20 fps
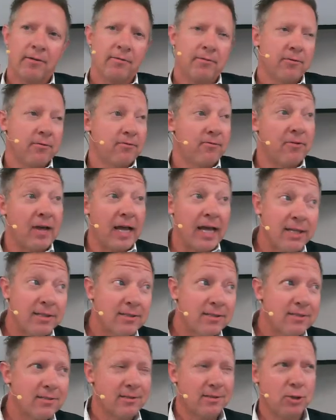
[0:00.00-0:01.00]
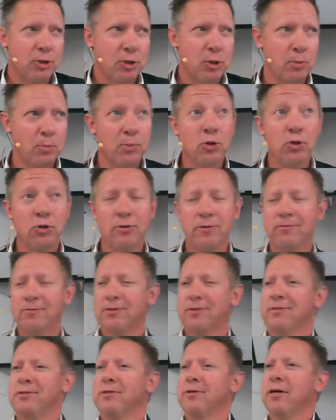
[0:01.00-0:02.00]
feints, you know,
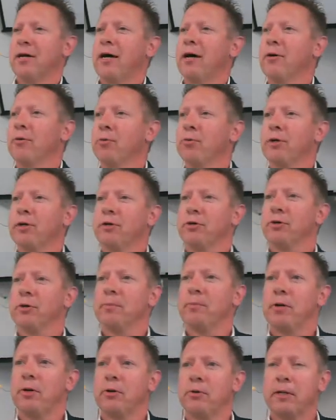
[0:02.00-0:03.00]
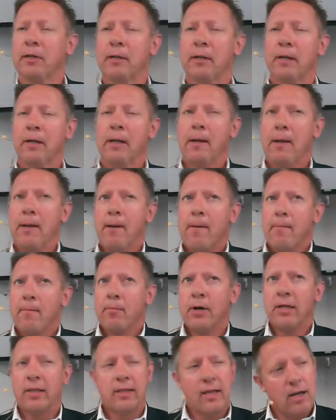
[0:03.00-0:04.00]
moves to outwit your opponent,
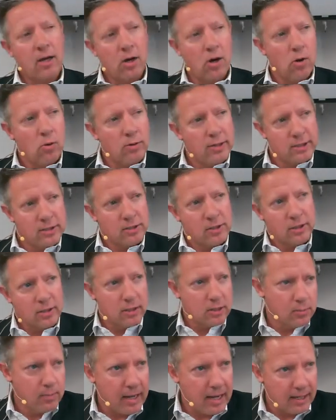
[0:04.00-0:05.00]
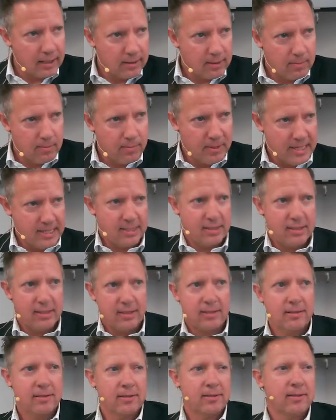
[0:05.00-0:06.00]
but they always took us back to
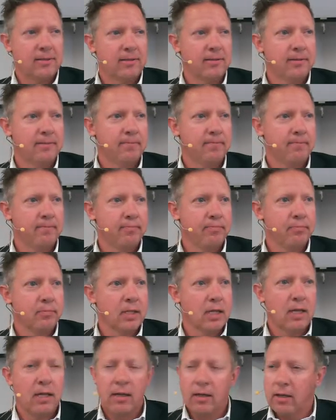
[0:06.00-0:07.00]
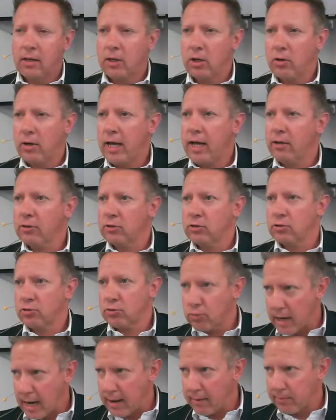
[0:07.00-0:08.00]
basics. You know, how to
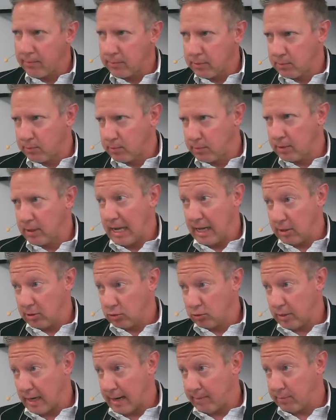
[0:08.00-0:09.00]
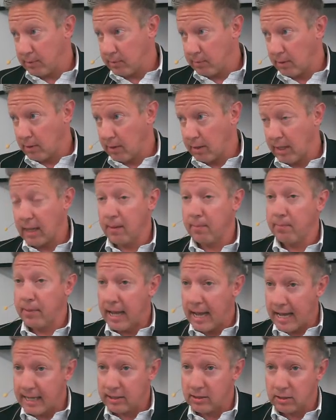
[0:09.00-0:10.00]
trap the ball, how to
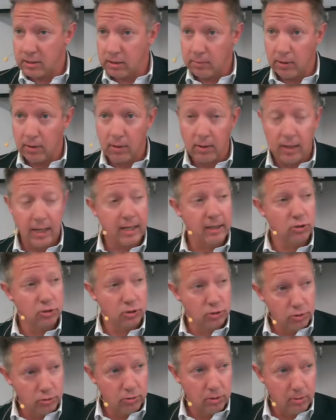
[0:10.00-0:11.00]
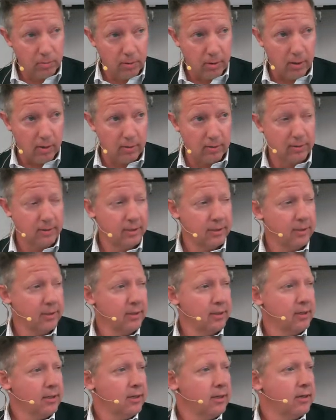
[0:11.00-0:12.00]
pass the ball, how to shoot the ball,
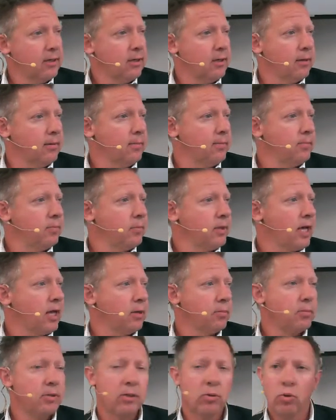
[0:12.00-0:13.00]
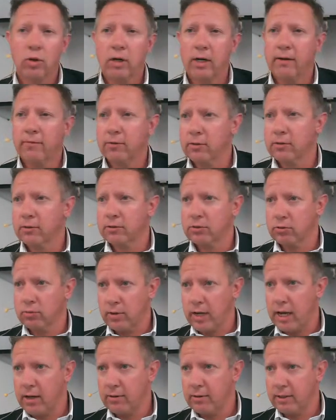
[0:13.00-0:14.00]
how to be aware of your
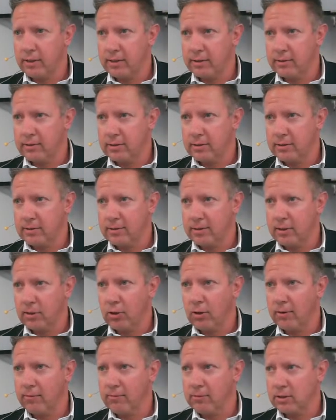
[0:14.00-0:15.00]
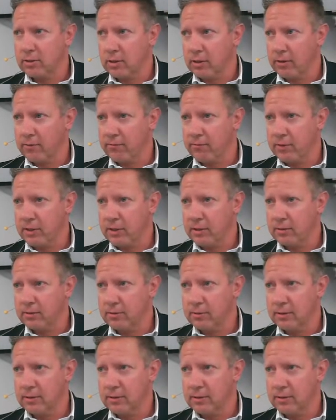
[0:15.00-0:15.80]
surroundings and all of this on a field.